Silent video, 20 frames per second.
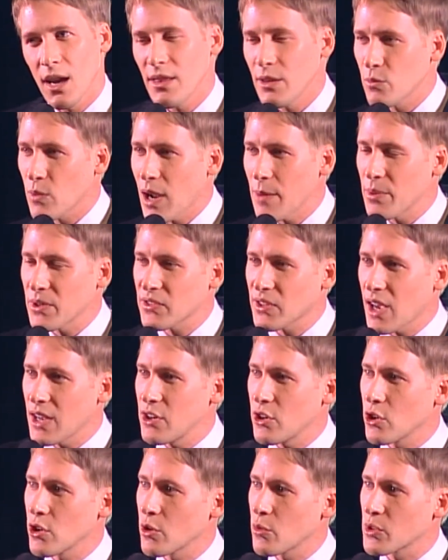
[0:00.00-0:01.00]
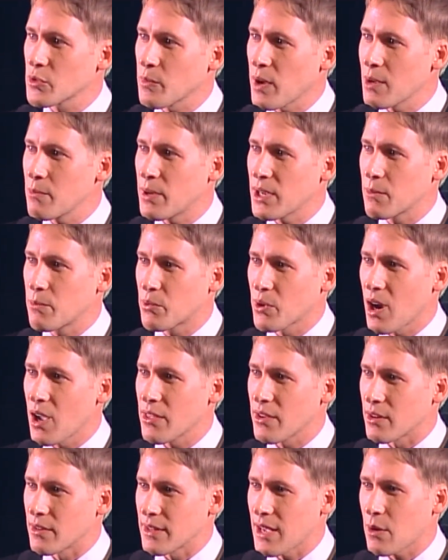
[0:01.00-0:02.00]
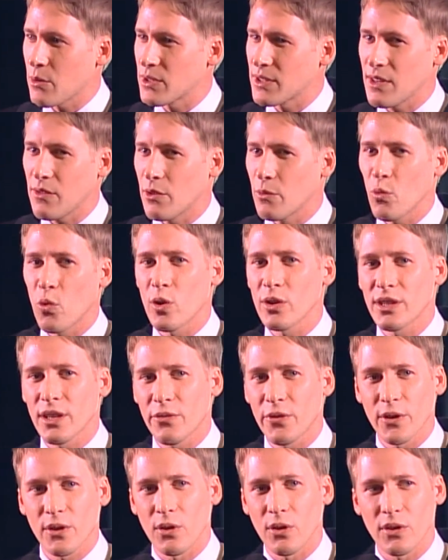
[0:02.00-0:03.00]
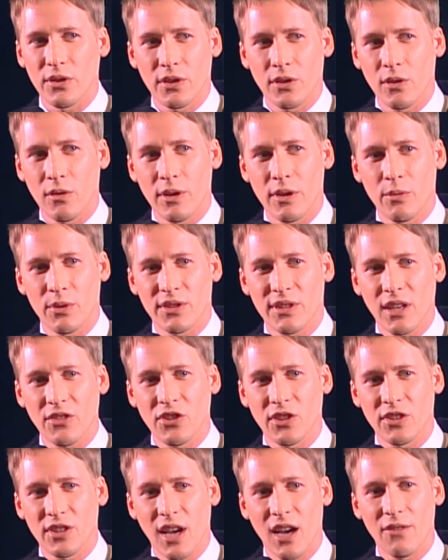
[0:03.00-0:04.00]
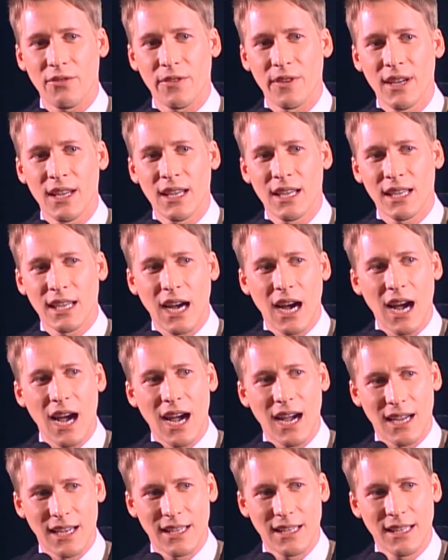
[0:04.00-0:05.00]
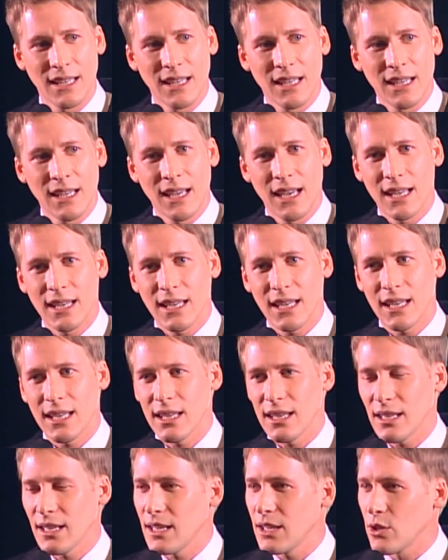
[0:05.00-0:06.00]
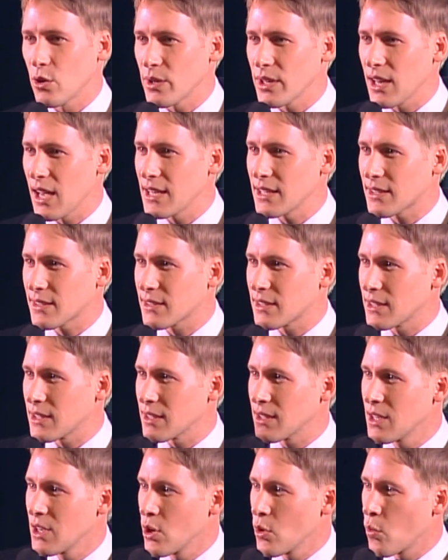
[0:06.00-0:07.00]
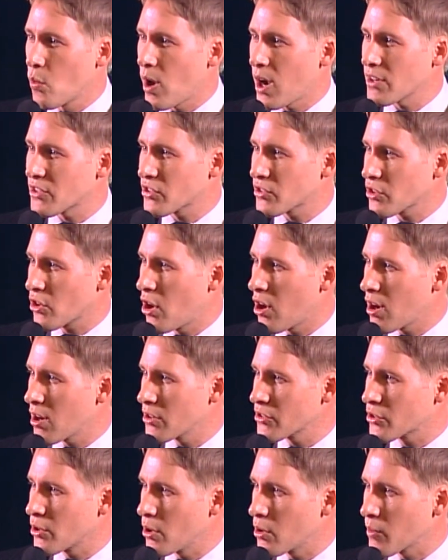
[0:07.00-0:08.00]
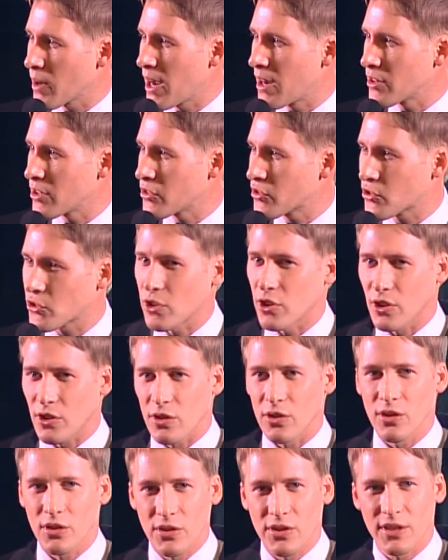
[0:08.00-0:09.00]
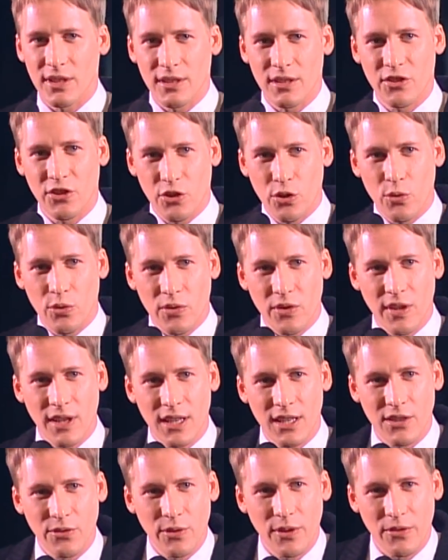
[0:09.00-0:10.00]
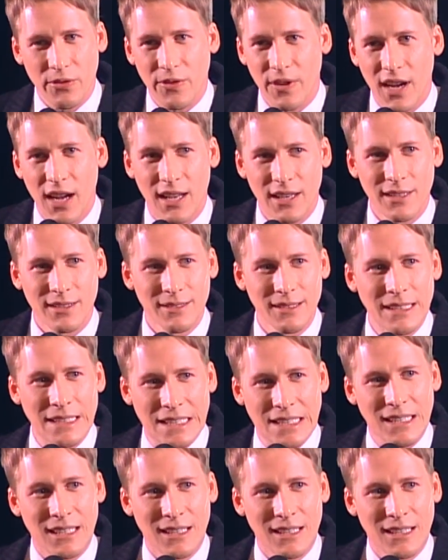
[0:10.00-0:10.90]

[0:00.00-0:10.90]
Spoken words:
And then right beside her was my big brother, and that was even more difficult. You know, he was such a tough guy, and he likes to watch cars go around in circles and shoot things for fun.